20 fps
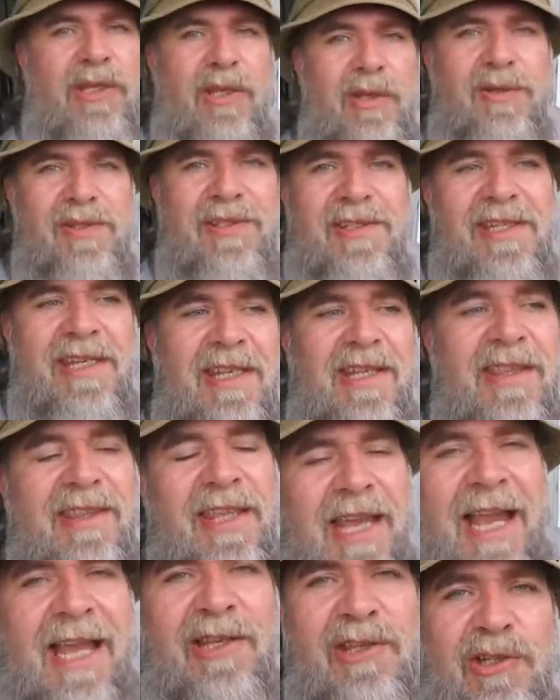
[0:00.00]
use
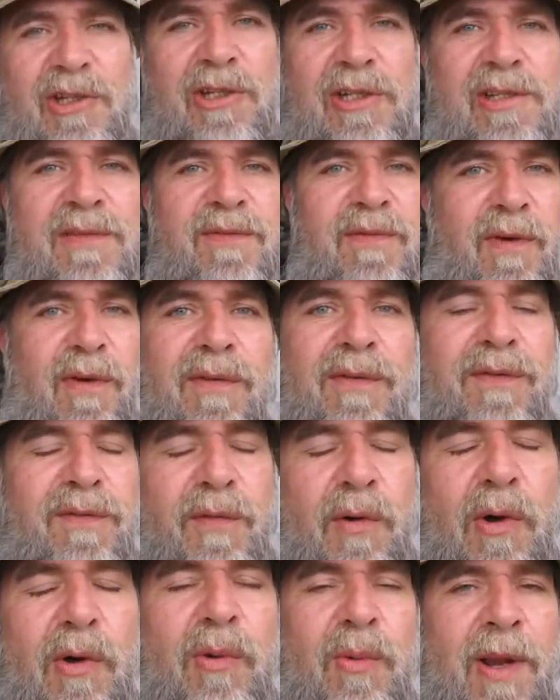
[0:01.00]
dethatchers for
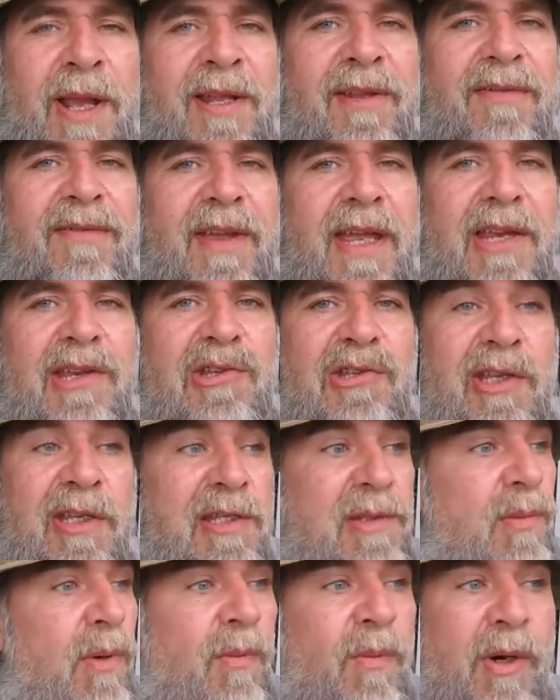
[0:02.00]
full
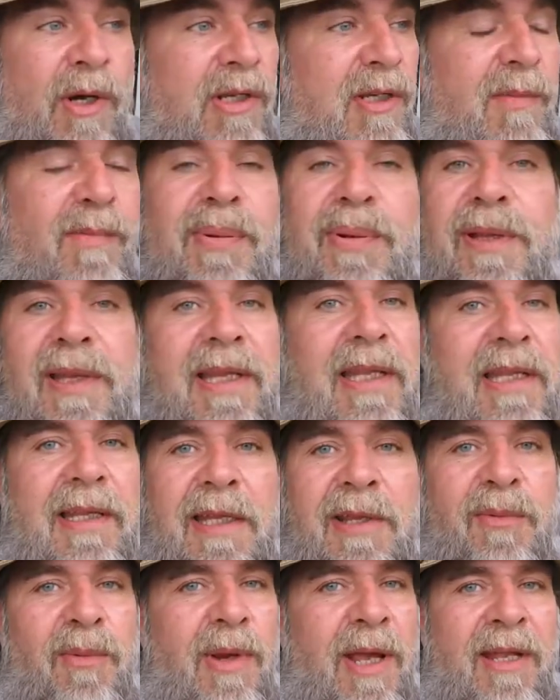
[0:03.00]
renovations. When we're
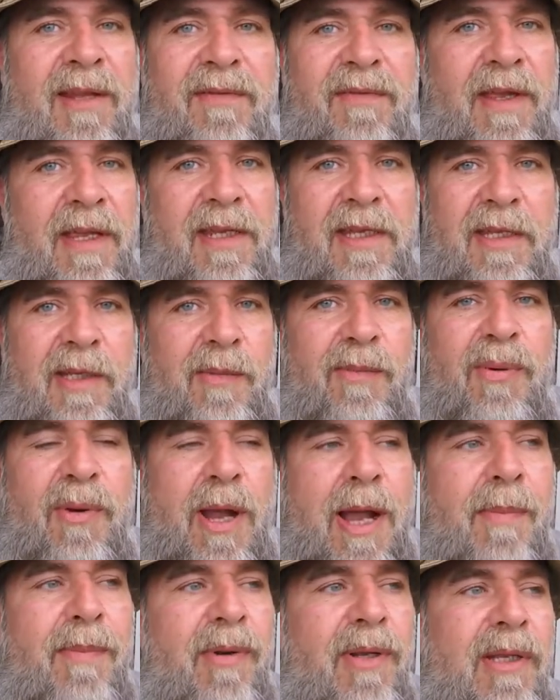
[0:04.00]
completely renovating a
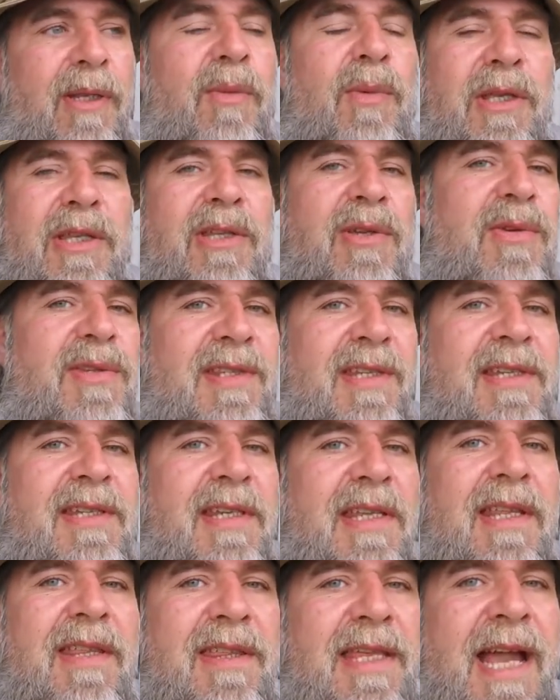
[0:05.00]
property, we use a
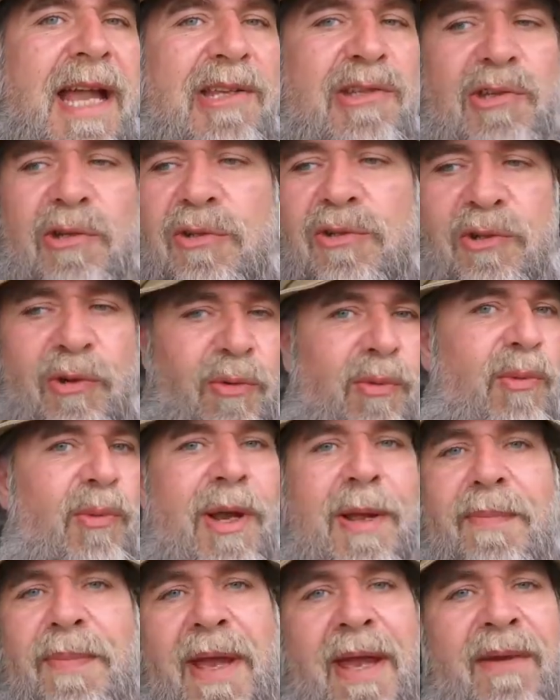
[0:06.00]
dethatcher to
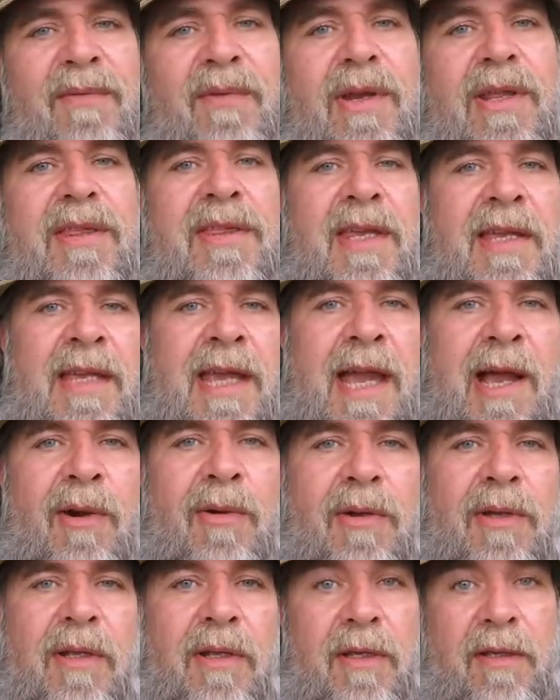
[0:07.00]
rip everything out.
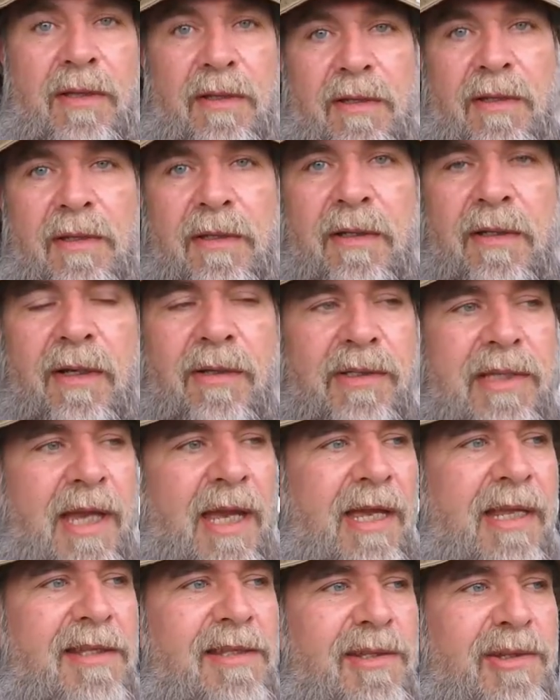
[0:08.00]

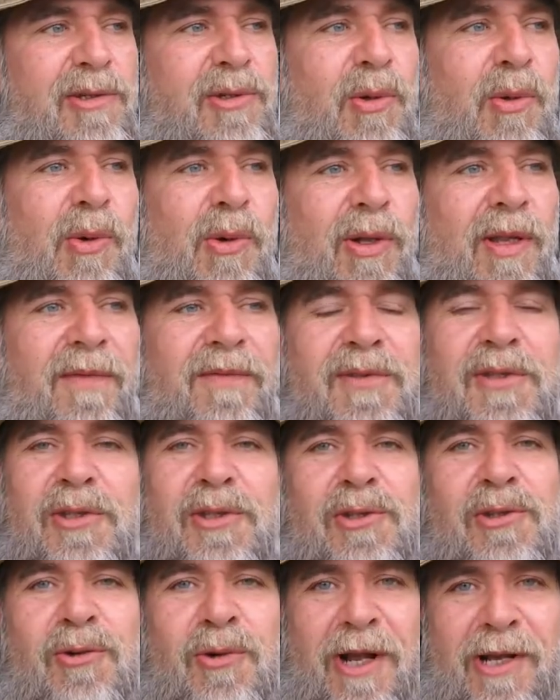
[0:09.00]
Okay, it's a tool of
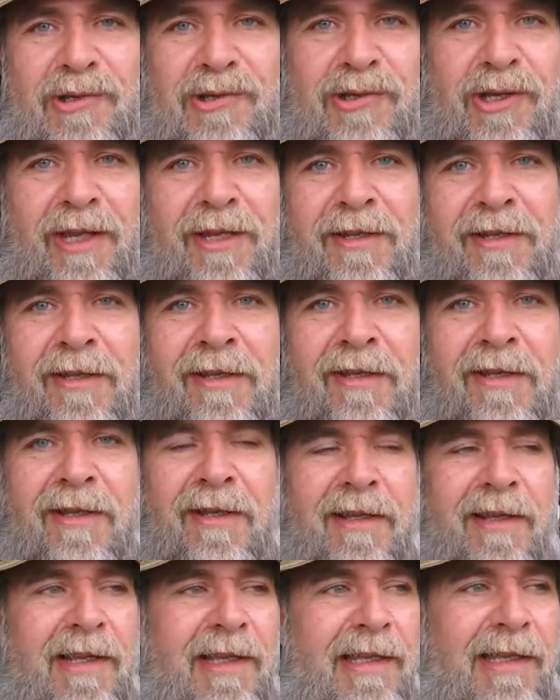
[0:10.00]
destruction
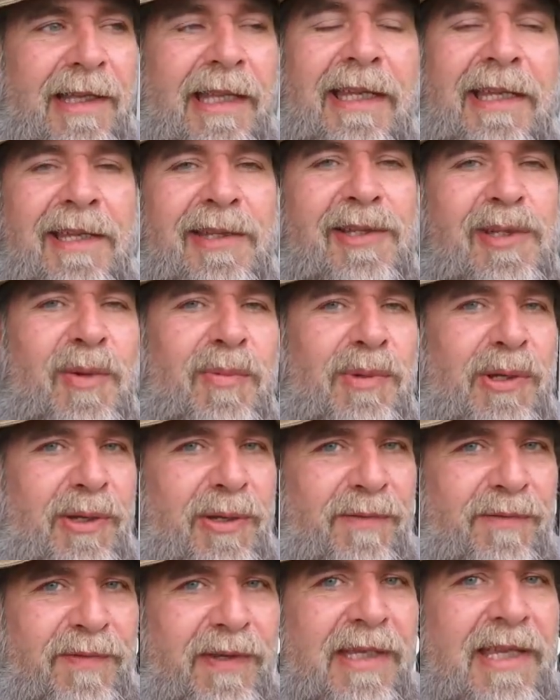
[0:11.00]
leading to
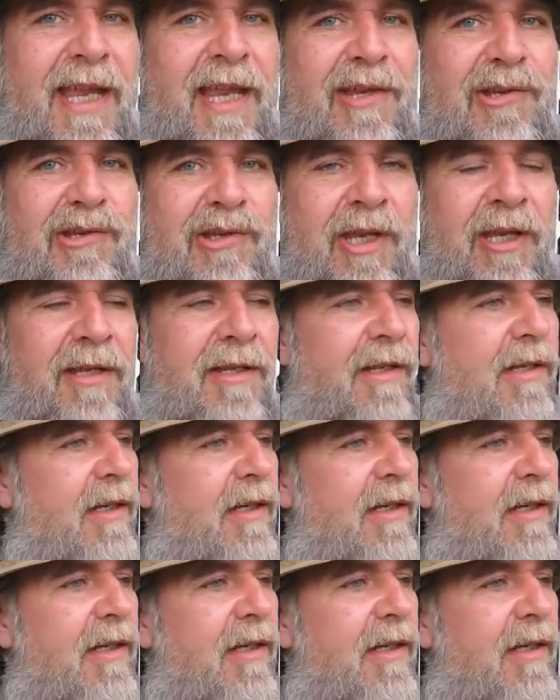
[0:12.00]
beautification.